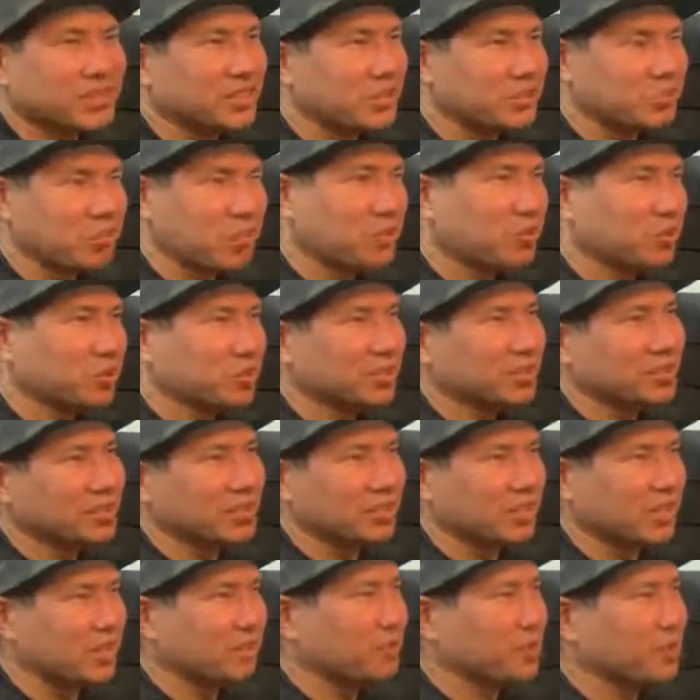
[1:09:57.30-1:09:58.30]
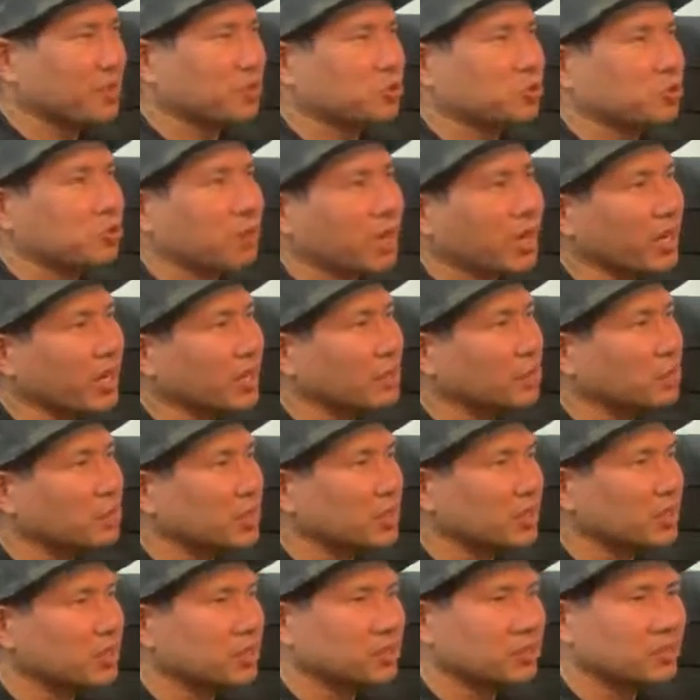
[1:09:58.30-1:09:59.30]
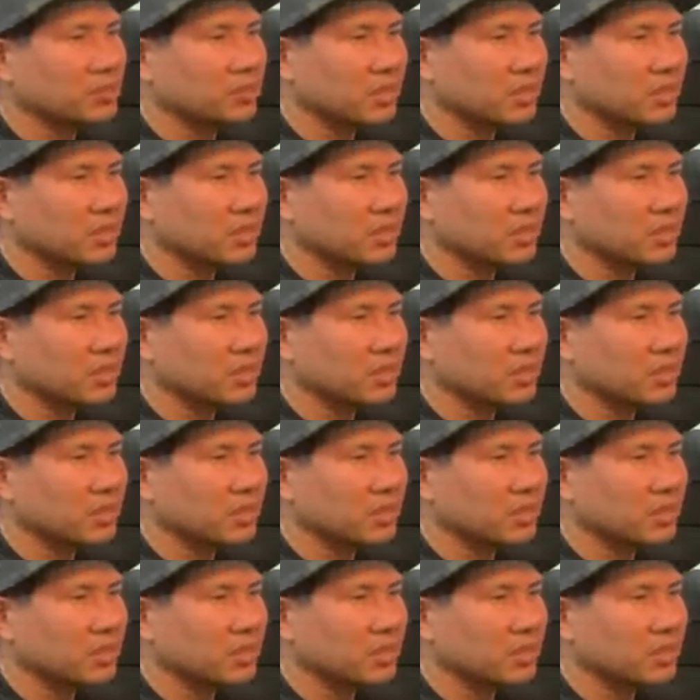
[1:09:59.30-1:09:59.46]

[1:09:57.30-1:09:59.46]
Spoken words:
tell people just to give it a try because...